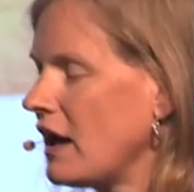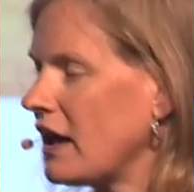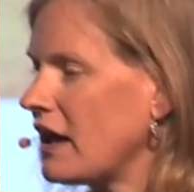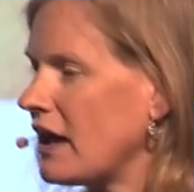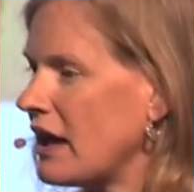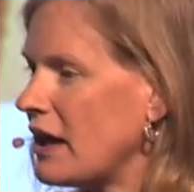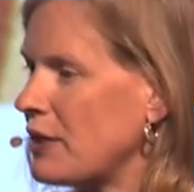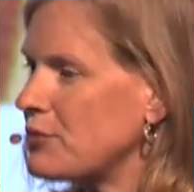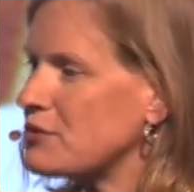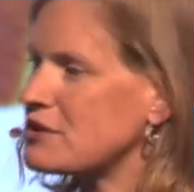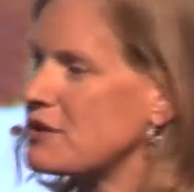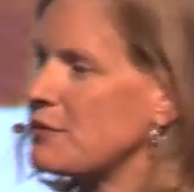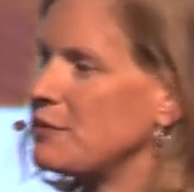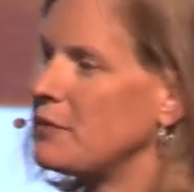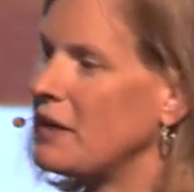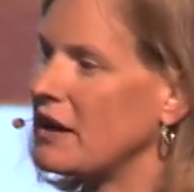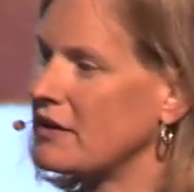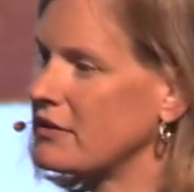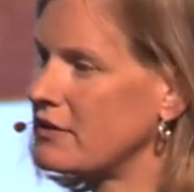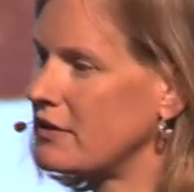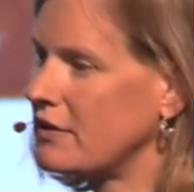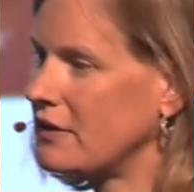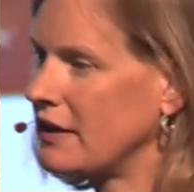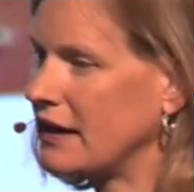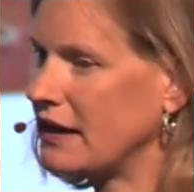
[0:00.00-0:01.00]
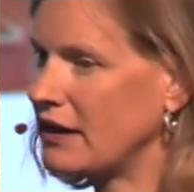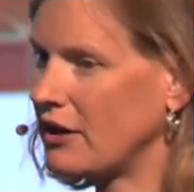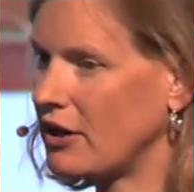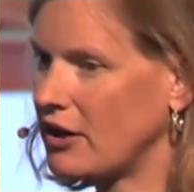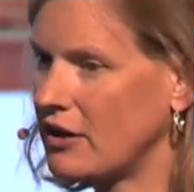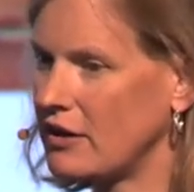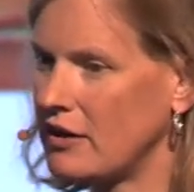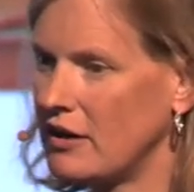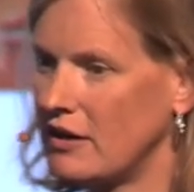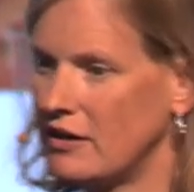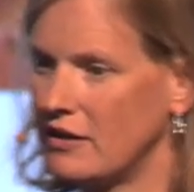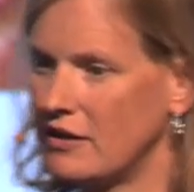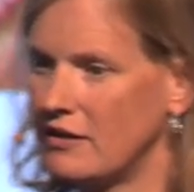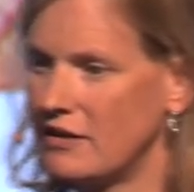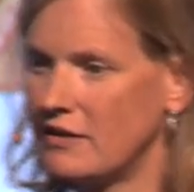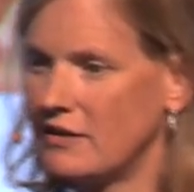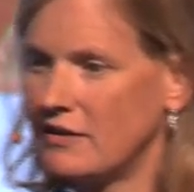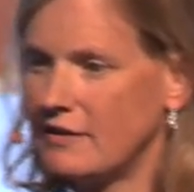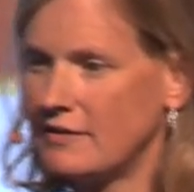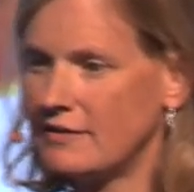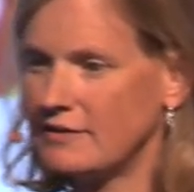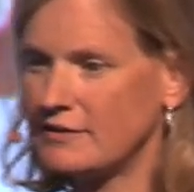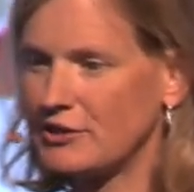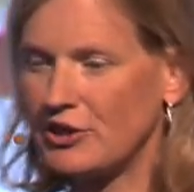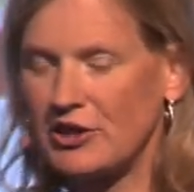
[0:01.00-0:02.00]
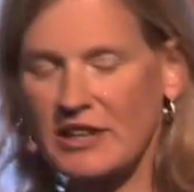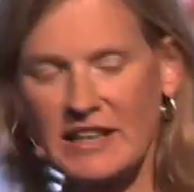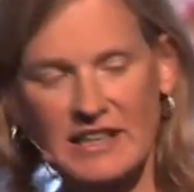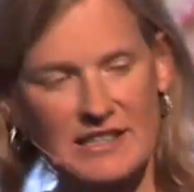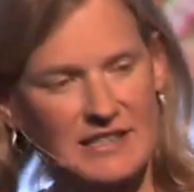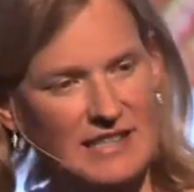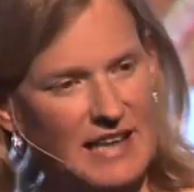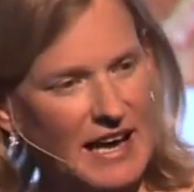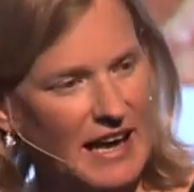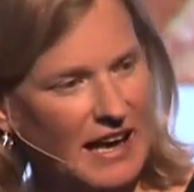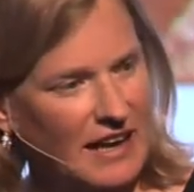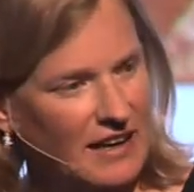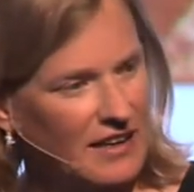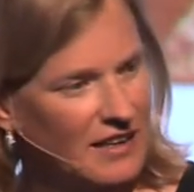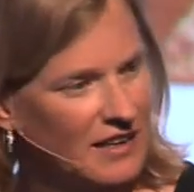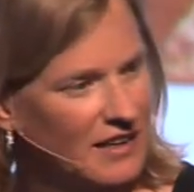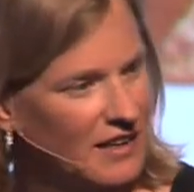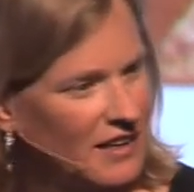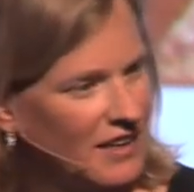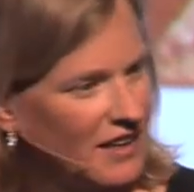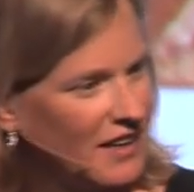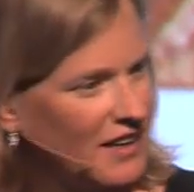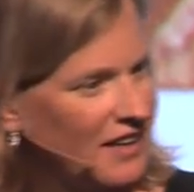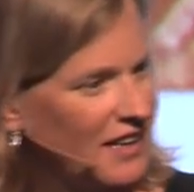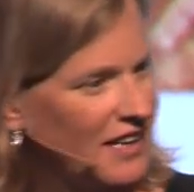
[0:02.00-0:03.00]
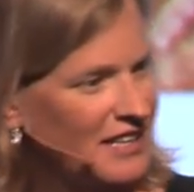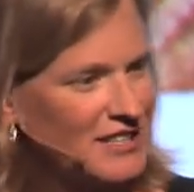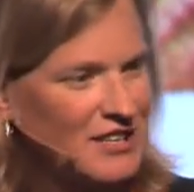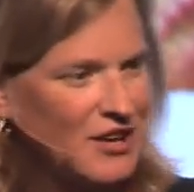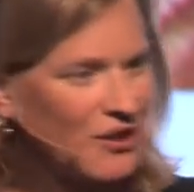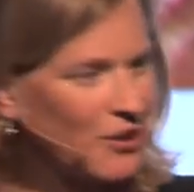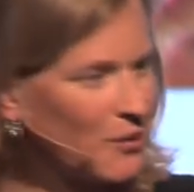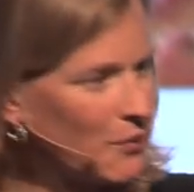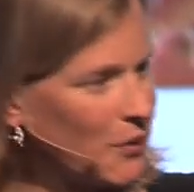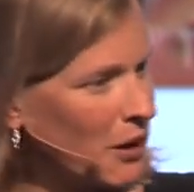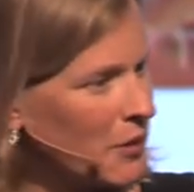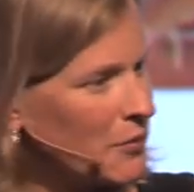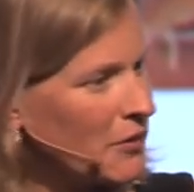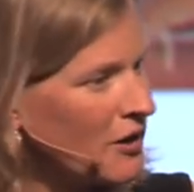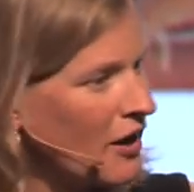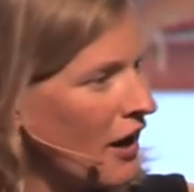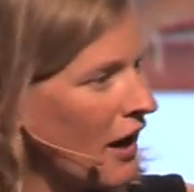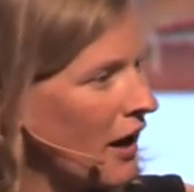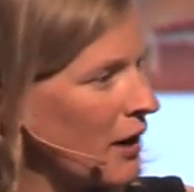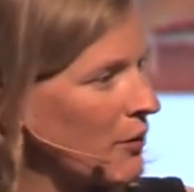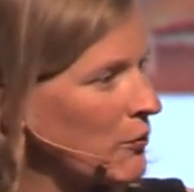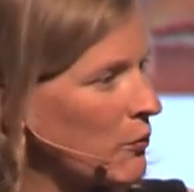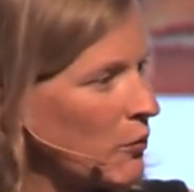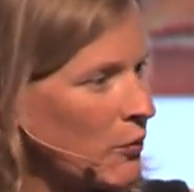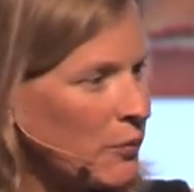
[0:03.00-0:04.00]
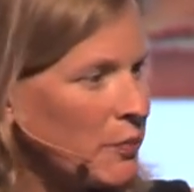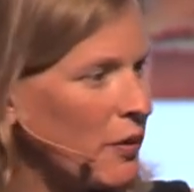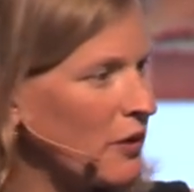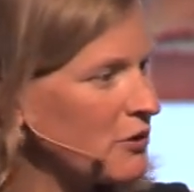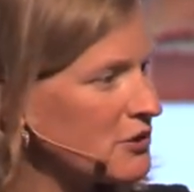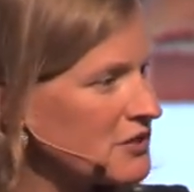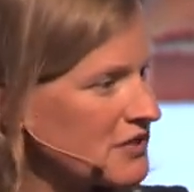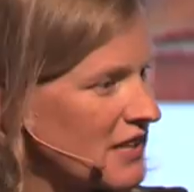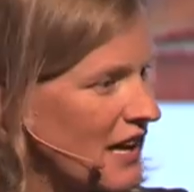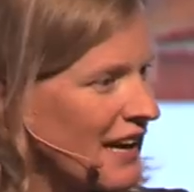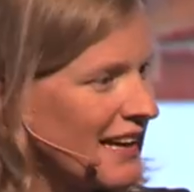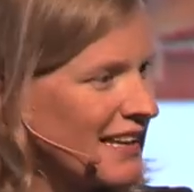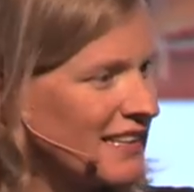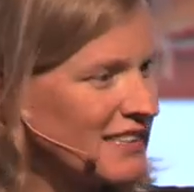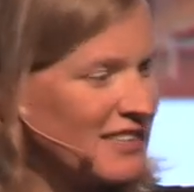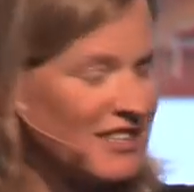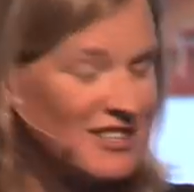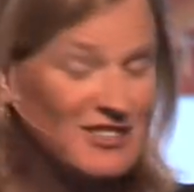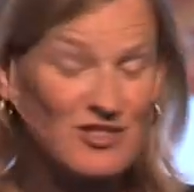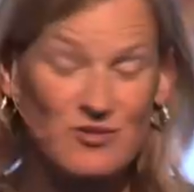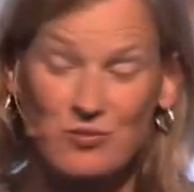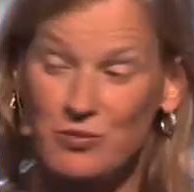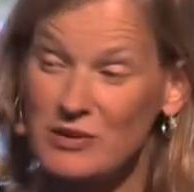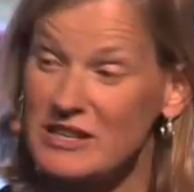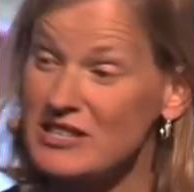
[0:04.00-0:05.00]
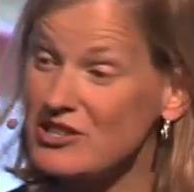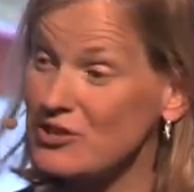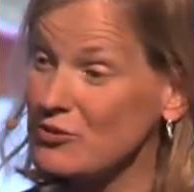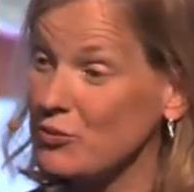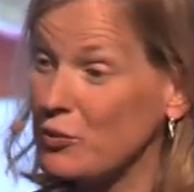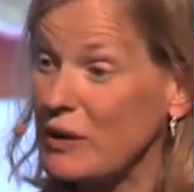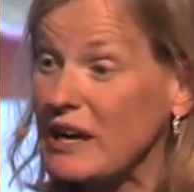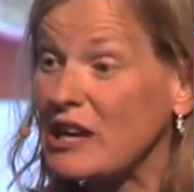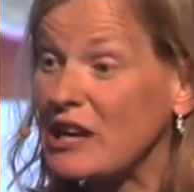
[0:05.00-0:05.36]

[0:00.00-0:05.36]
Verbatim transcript: it was a month later. So, like I said, his other mom and I were both scientists. We, we